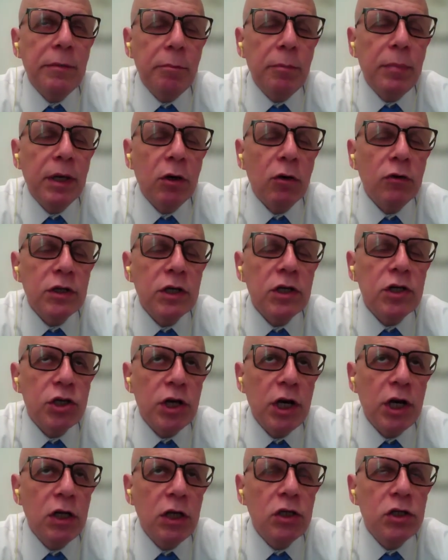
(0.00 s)
because it
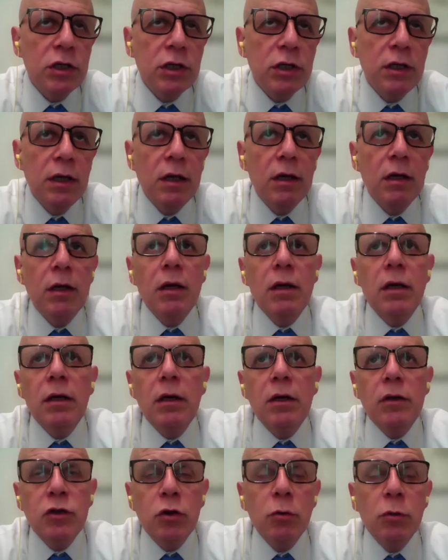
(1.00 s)
changed
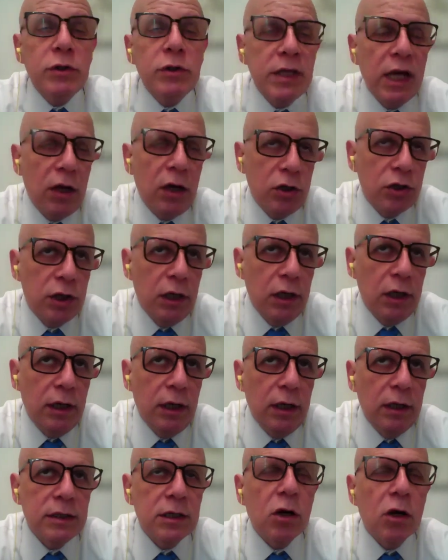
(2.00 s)

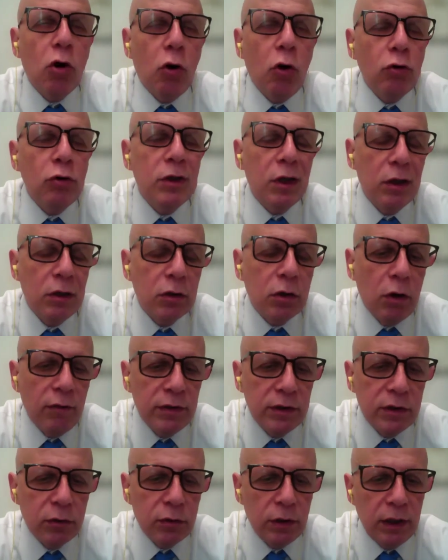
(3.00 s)
substantially the content of
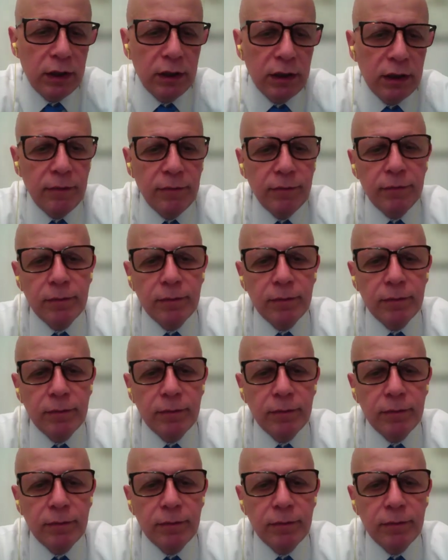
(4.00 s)
a treaty.